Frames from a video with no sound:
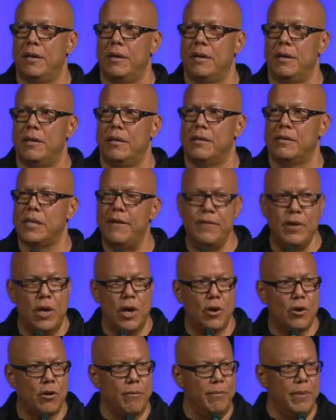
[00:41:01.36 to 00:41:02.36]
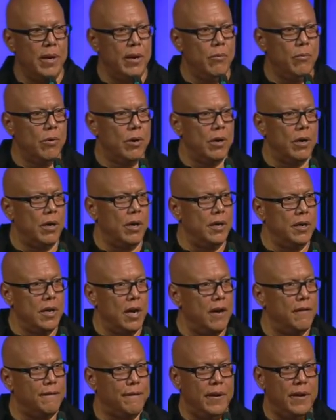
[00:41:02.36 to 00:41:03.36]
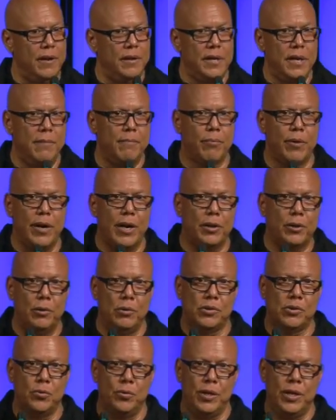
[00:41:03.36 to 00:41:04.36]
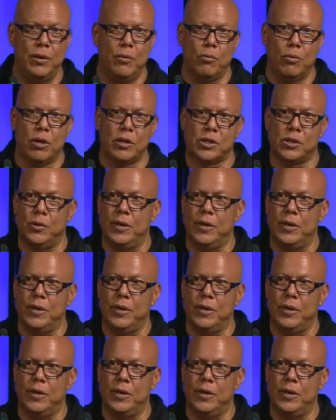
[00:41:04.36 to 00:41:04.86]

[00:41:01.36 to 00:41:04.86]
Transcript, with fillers: 700 men weren't enough and it didn't break through, so it didn't work. So he